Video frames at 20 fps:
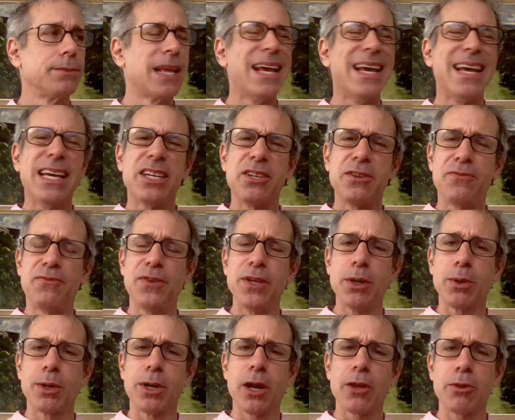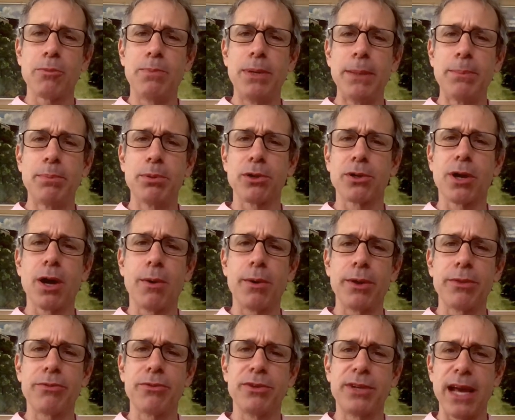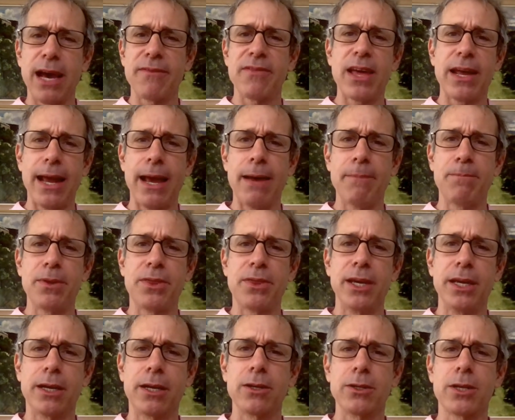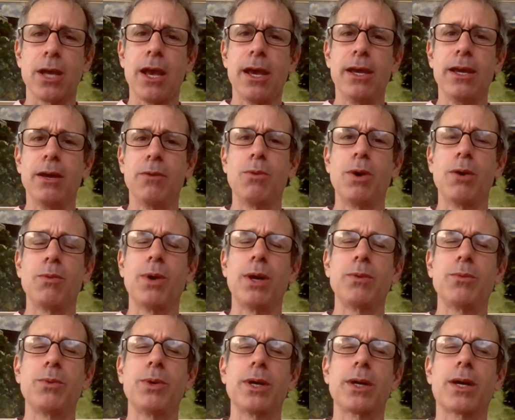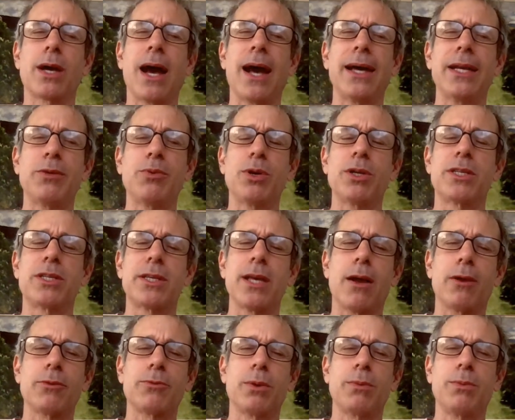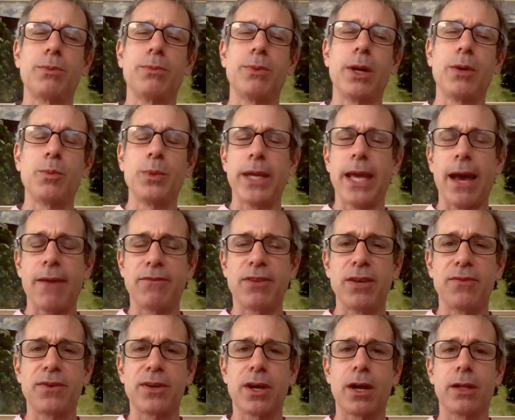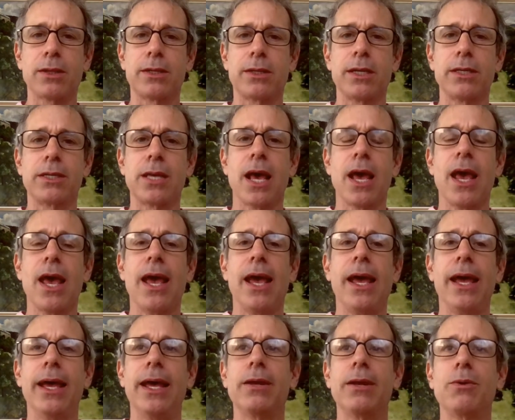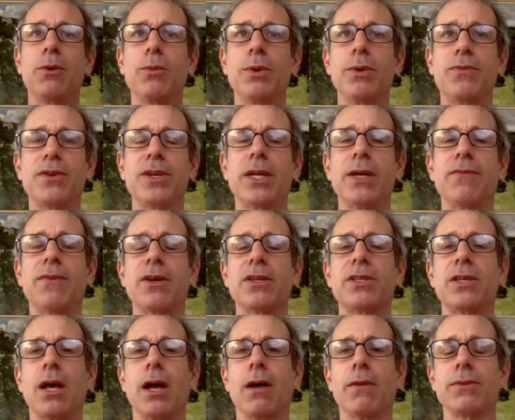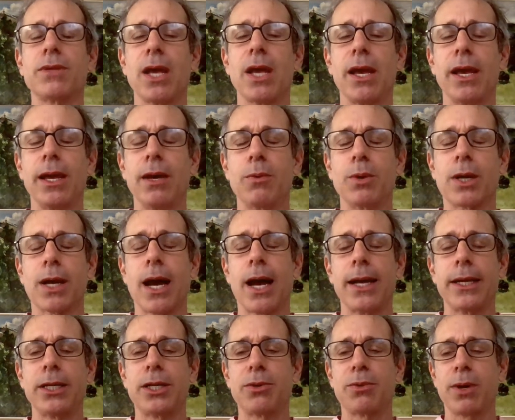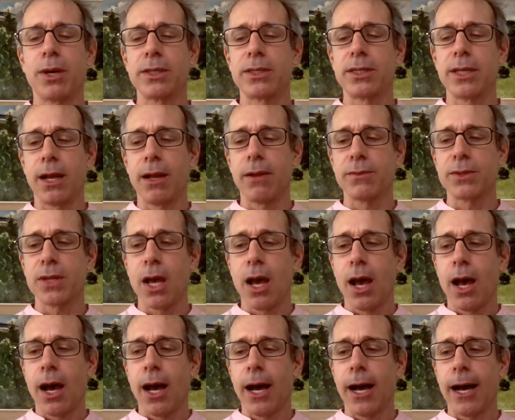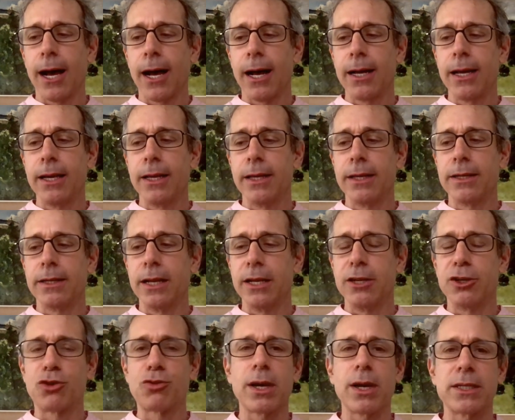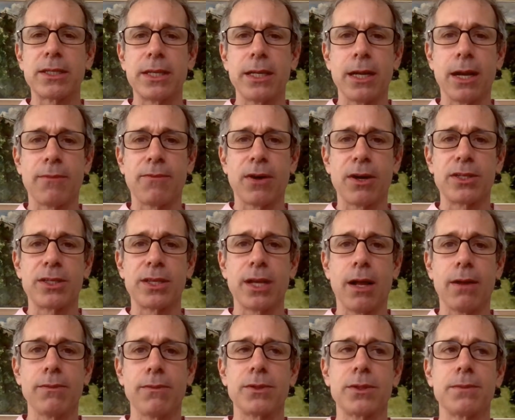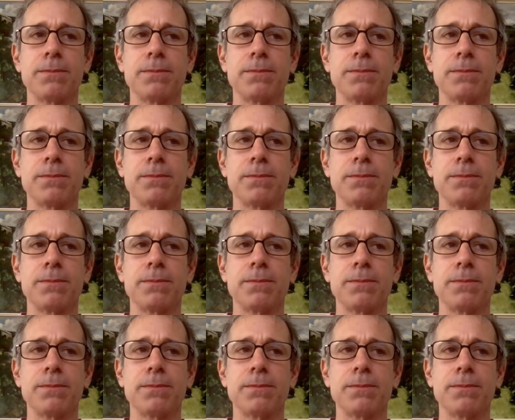feel what other people are going through, to have that empathy. Because when we're kind to ourselves, when we have difficulties and we forgive ourselves and we're kind to ourselves and trusting of ourselves,